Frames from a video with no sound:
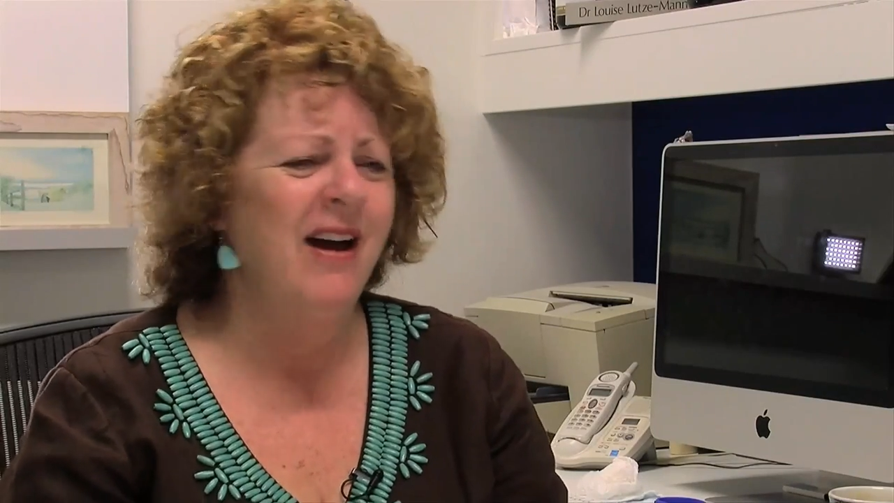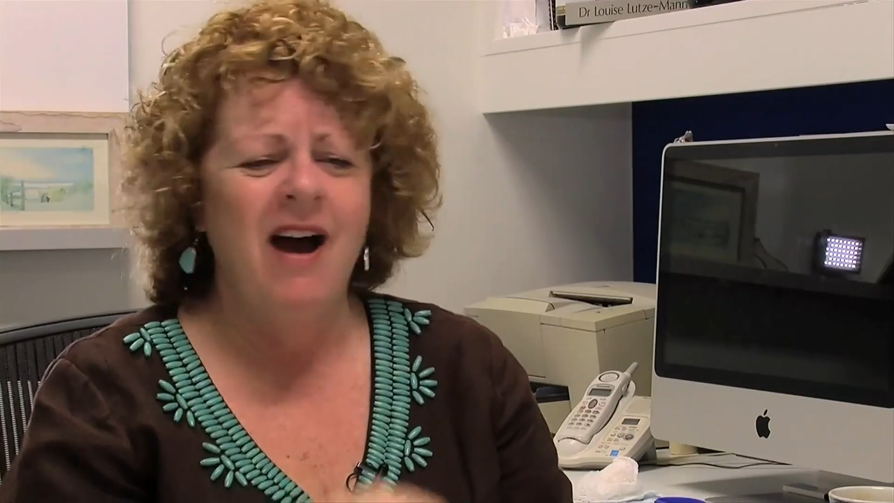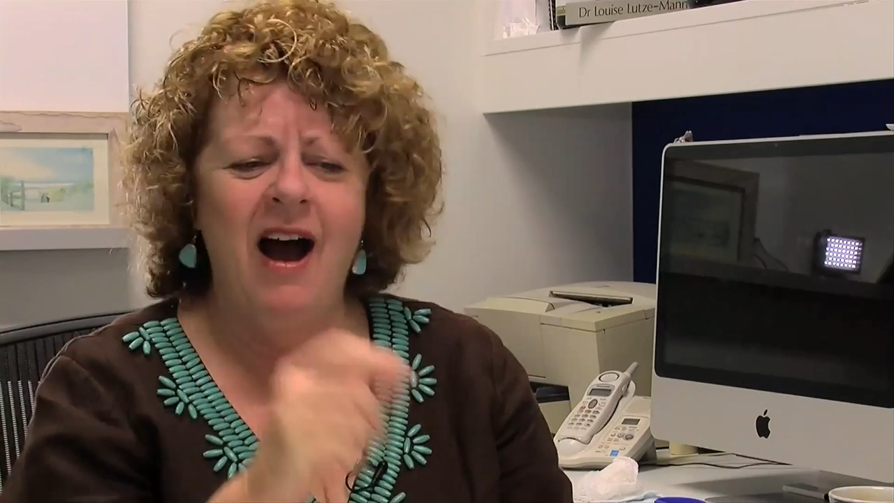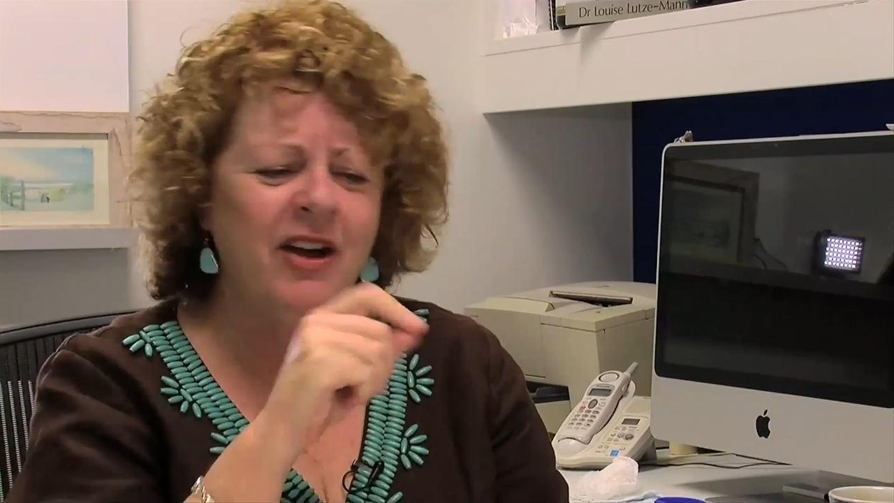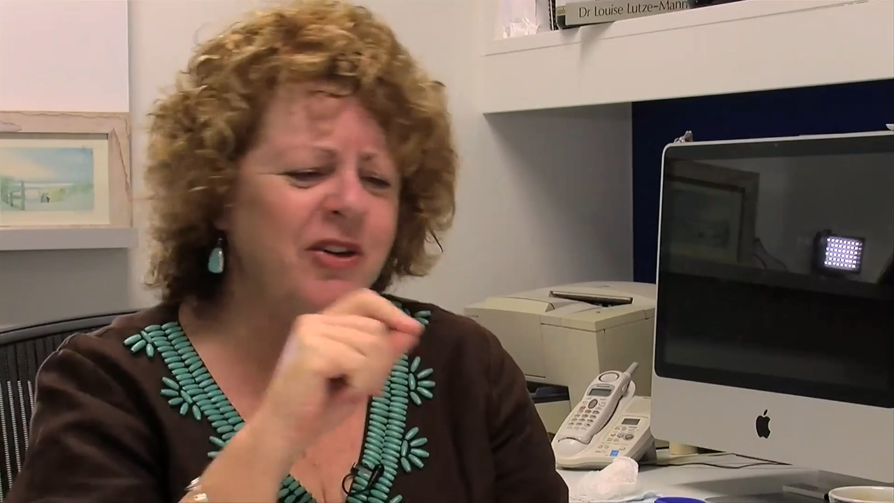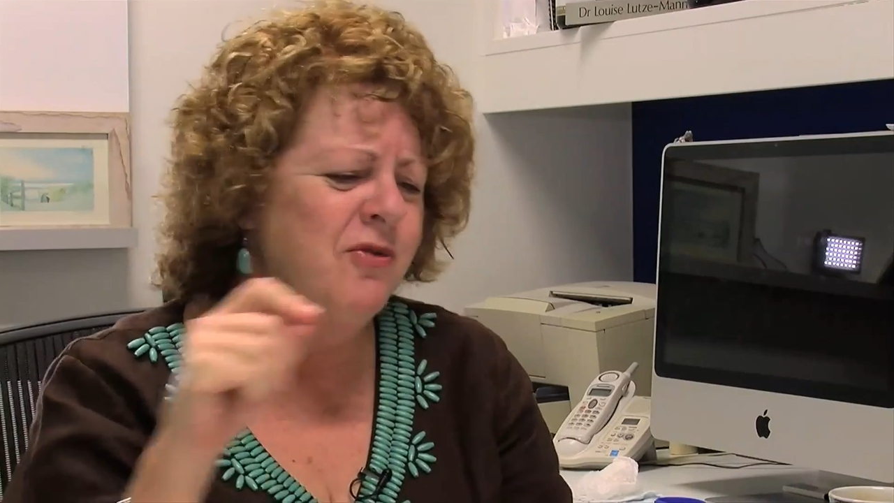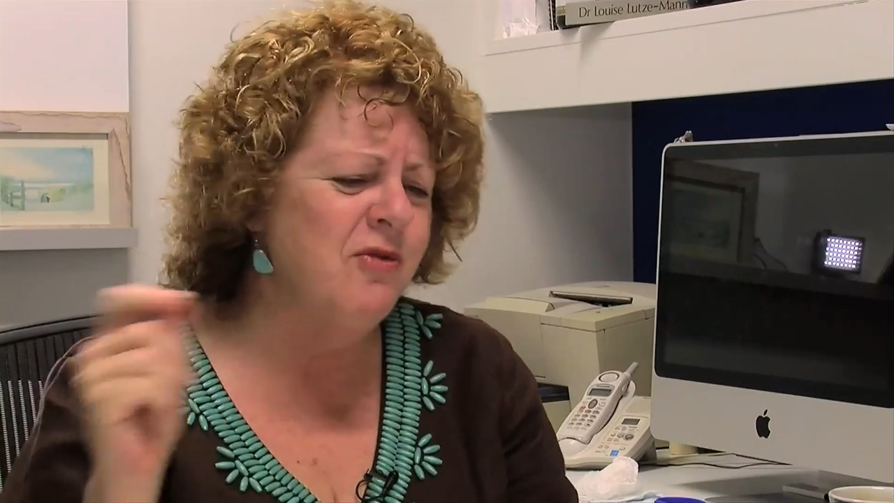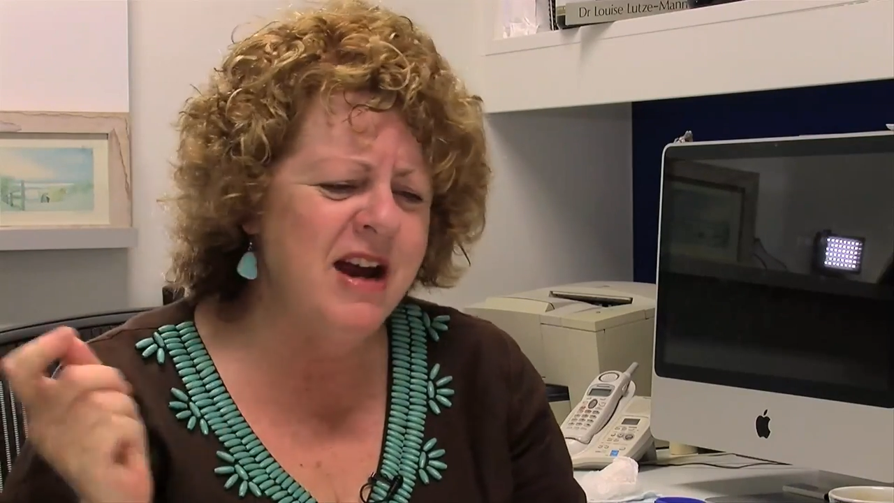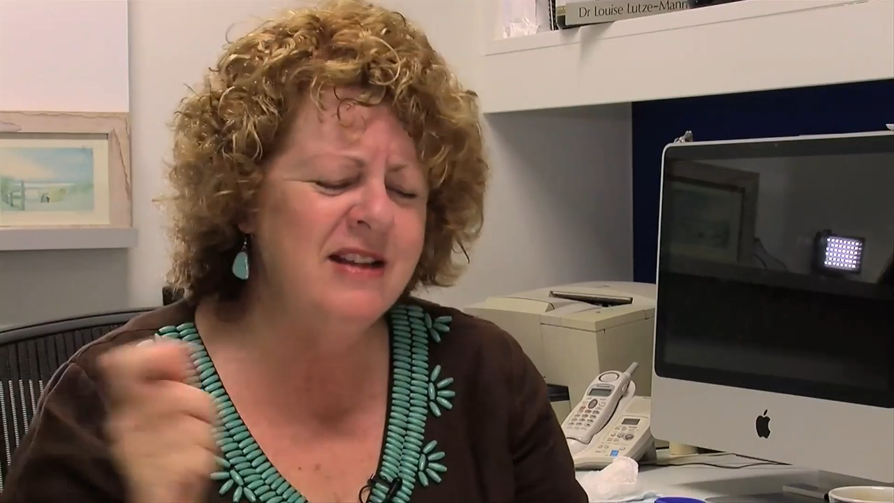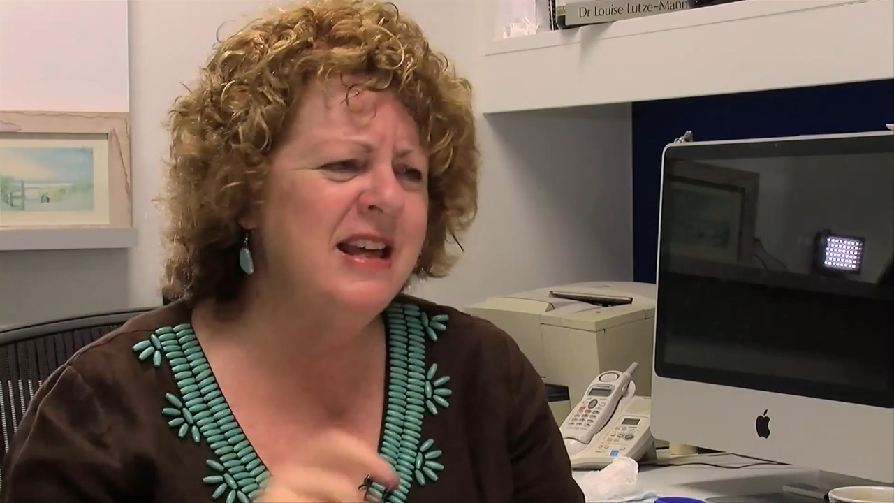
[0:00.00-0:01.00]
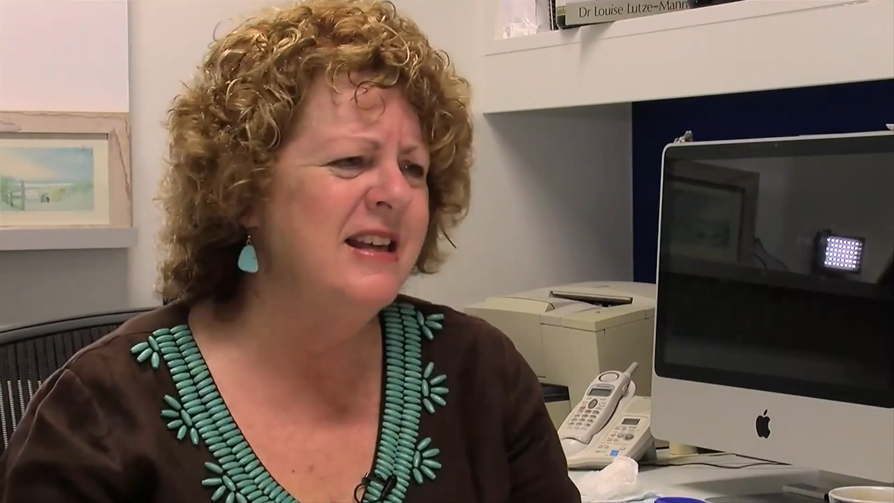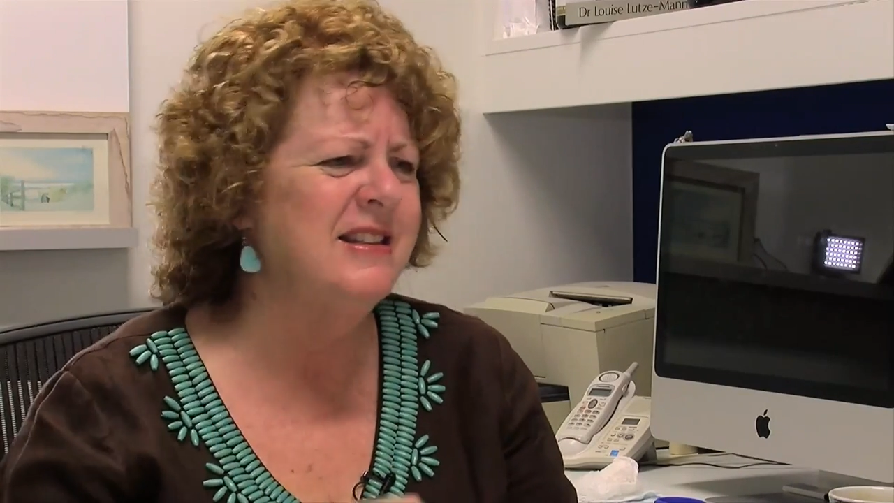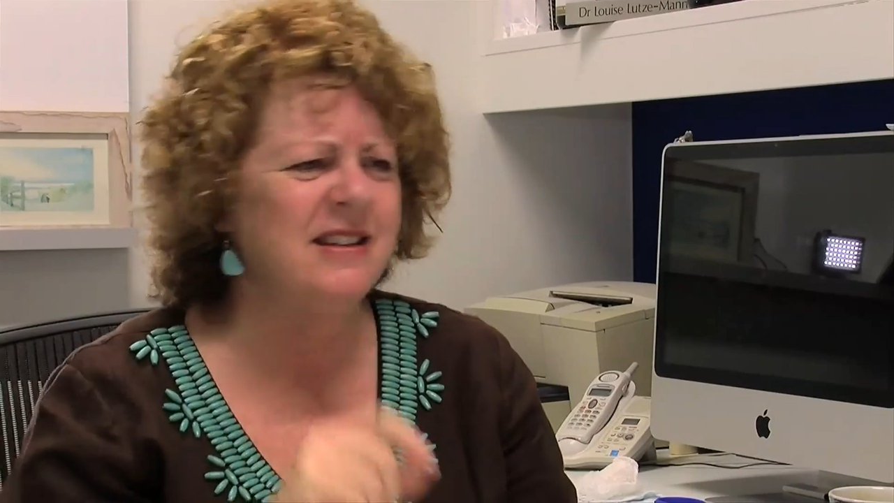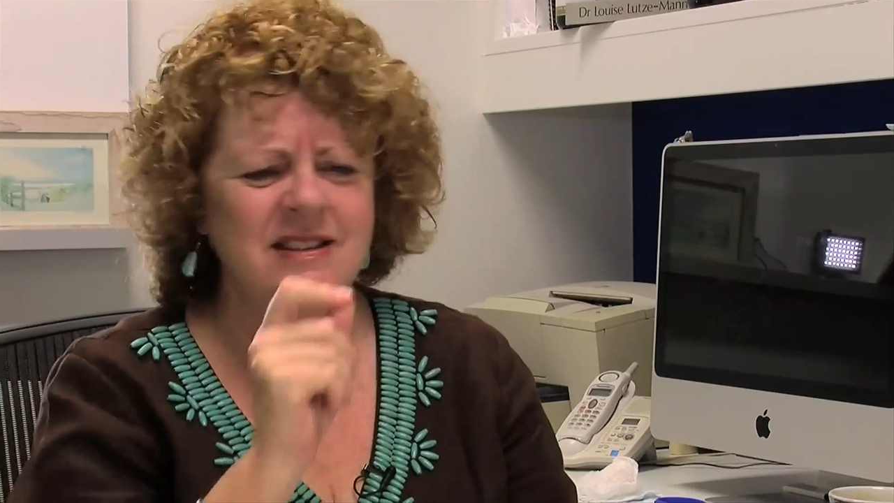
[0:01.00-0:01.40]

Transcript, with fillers: I couldn't read this.